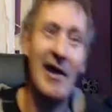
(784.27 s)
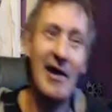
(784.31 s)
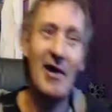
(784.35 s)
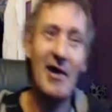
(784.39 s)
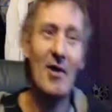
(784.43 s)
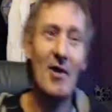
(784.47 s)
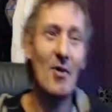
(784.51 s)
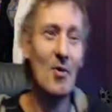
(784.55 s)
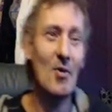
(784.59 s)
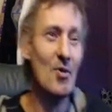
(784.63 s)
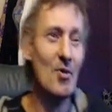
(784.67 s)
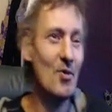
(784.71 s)

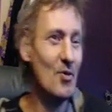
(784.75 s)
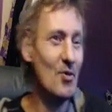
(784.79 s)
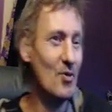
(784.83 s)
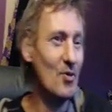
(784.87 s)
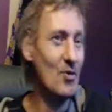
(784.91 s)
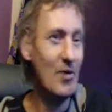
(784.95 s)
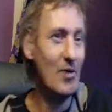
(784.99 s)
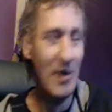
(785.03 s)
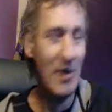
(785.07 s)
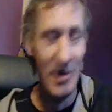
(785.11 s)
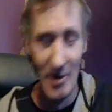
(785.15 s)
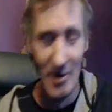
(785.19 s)
Well,
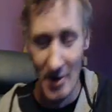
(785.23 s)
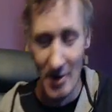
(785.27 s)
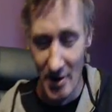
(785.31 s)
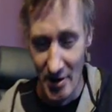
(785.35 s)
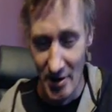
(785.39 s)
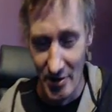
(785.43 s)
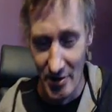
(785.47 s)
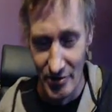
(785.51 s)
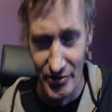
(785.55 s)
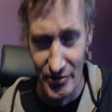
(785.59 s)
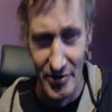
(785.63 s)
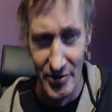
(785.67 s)
I'll
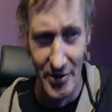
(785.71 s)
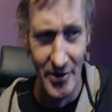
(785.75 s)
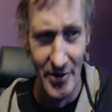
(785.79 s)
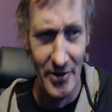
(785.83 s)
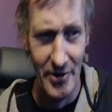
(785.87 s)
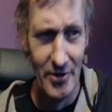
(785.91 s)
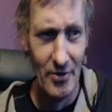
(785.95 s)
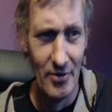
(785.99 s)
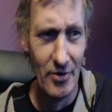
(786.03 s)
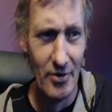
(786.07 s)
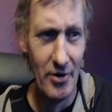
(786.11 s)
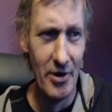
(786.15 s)
tell you
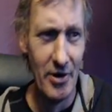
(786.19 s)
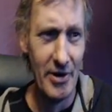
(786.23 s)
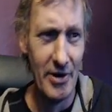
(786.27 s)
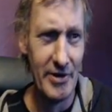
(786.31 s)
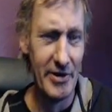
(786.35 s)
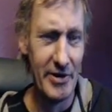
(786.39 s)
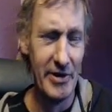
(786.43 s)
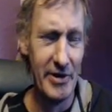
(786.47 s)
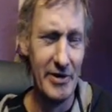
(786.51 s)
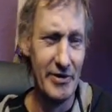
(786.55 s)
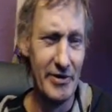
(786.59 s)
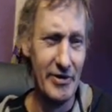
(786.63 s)
what,
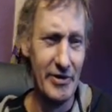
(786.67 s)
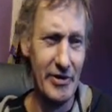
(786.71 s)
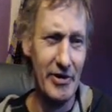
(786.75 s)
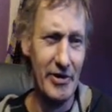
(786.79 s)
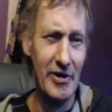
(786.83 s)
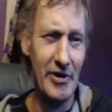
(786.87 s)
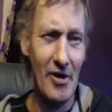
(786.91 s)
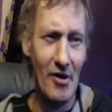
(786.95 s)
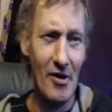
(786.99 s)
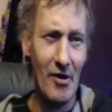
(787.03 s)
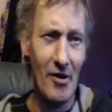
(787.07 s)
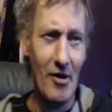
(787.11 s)
you
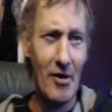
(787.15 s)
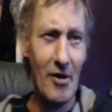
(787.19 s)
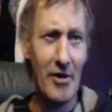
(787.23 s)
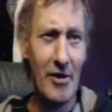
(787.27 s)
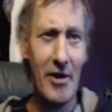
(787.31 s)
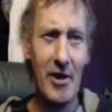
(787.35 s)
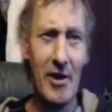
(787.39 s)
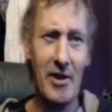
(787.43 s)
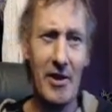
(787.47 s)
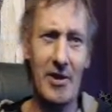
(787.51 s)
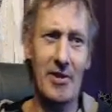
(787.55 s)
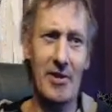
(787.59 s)
dog,
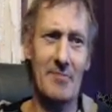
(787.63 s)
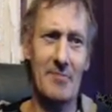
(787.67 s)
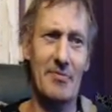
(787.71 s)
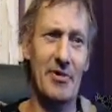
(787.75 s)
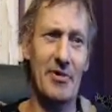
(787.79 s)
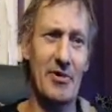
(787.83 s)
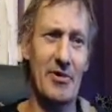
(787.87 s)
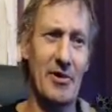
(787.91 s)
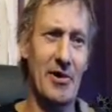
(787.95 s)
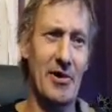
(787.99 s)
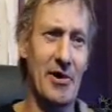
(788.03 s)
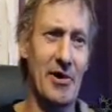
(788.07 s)
put
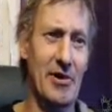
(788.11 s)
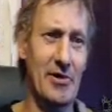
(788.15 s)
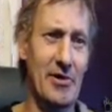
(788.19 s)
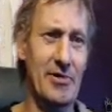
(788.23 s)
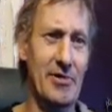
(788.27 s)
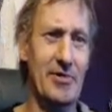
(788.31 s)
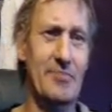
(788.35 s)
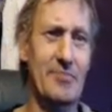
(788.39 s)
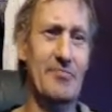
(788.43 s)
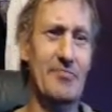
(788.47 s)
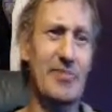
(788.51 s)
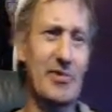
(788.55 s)
it on,
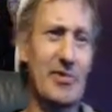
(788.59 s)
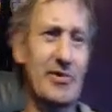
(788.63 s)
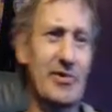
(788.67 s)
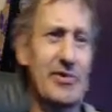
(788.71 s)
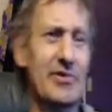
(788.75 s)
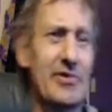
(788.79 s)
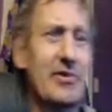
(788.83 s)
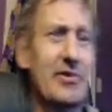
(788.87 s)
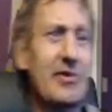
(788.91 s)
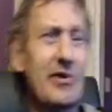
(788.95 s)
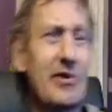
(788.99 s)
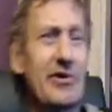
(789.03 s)
put the
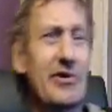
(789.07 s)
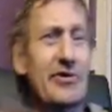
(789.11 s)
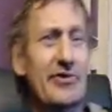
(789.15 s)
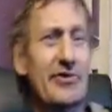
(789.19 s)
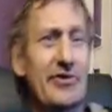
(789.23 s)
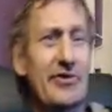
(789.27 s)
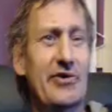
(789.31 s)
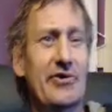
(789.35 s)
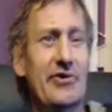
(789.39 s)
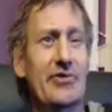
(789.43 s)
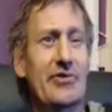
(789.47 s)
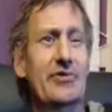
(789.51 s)
leash to
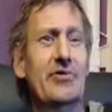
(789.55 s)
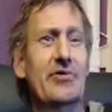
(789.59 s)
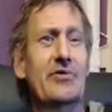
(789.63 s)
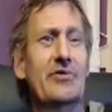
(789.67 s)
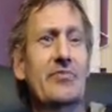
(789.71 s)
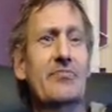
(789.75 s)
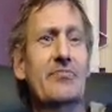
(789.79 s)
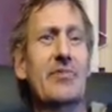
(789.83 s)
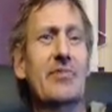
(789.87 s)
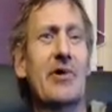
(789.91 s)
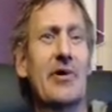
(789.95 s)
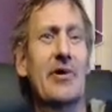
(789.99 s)
the
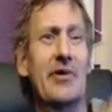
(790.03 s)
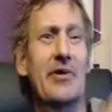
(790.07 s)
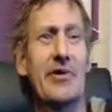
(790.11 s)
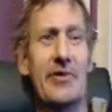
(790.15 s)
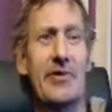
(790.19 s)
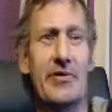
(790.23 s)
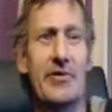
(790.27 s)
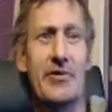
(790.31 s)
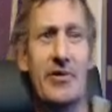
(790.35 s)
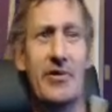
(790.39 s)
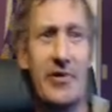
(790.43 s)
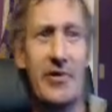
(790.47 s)
bike
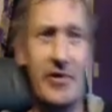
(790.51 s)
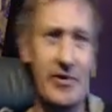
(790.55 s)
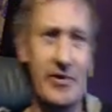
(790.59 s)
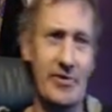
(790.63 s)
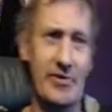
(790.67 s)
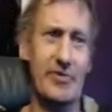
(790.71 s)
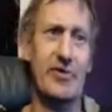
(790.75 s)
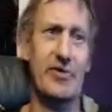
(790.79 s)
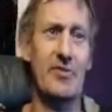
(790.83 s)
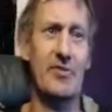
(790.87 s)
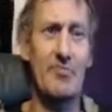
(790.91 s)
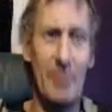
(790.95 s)
and get
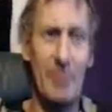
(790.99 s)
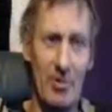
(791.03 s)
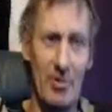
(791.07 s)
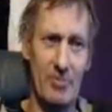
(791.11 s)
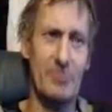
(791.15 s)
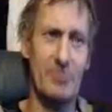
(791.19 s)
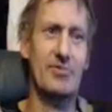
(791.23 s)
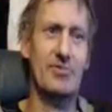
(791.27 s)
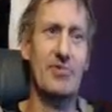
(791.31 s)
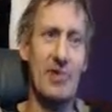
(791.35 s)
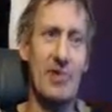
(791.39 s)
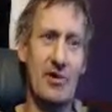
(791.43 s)
the bull,
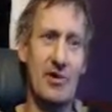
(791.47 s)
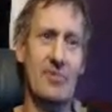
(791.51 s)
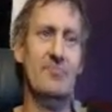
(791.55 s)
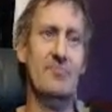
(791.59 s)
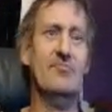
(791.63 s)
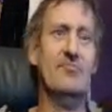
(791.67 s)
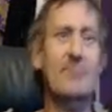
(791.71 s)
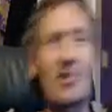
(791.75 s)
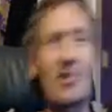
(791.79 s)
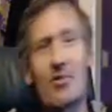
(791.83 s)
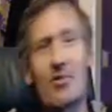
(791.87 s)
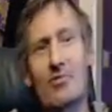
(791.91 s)
let them
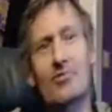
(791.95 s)
pull